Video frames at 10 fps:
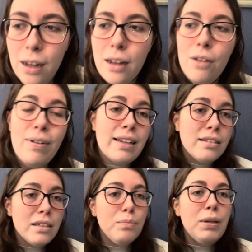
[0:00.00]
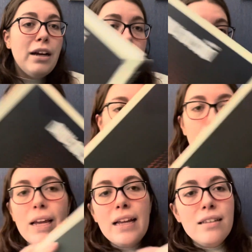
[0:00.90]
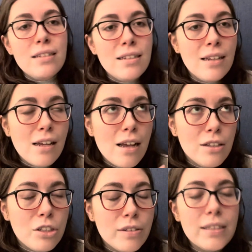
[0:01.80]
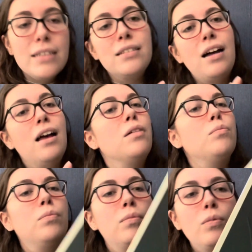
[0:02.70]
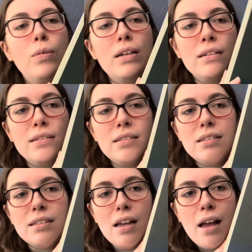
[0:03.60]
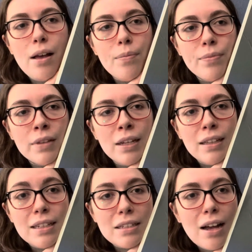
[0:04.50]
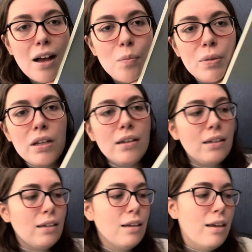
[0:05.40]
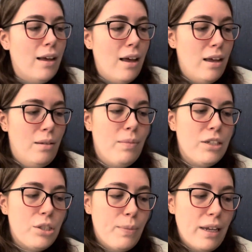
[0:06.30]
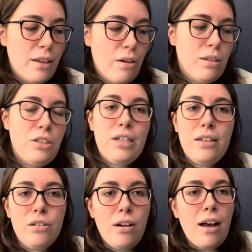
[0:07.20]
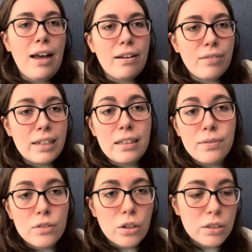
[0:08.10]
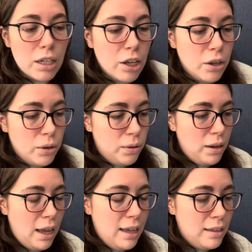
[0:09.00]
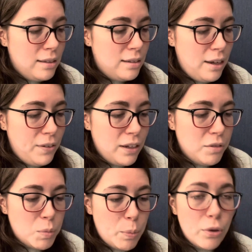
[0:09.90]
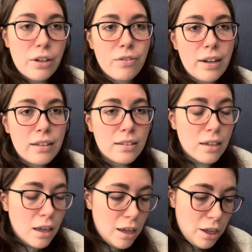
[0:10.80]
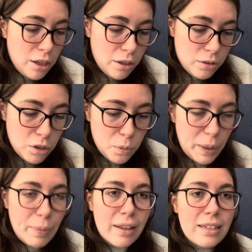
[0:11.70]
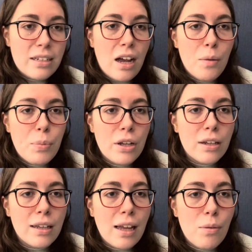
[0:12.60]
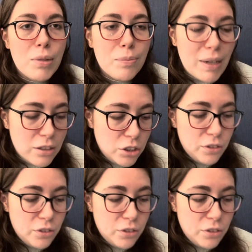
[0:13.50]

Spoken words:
A random purchase I made during this time was this art book. As you may know on this channel, I really love Doctor Who, and I think it was my boyfriend who told me about this art book, and we managed to